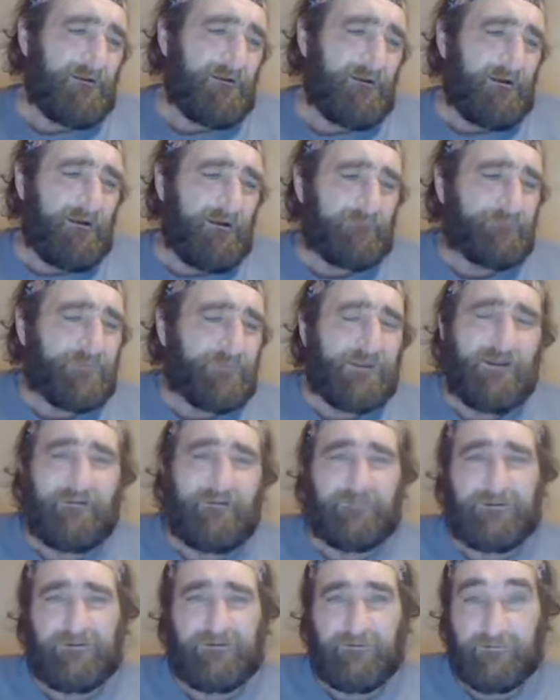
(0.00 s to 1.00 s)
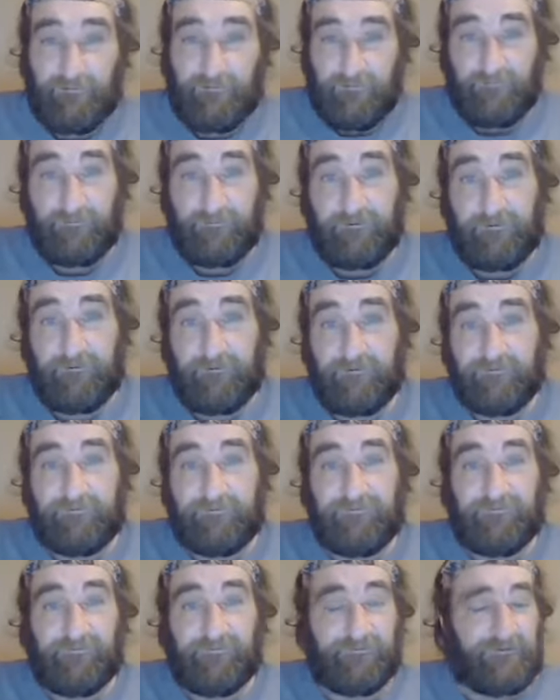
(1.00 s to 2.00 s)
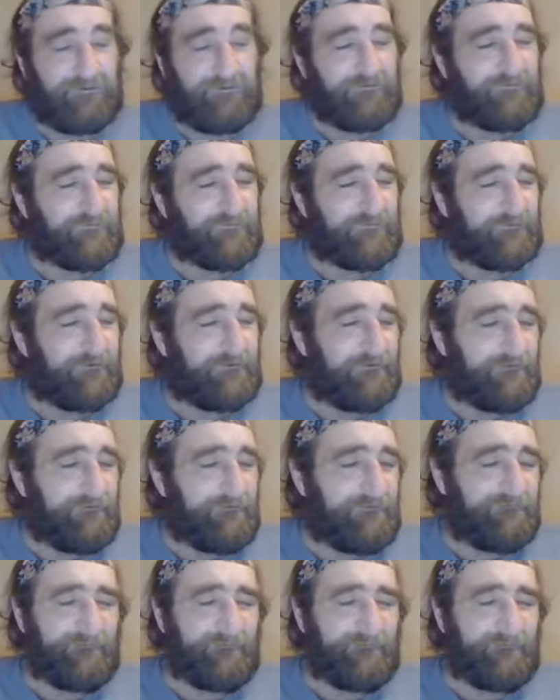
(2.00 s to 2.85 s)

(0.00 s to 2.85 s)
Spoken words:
Upcoming, I'll get on to the list here.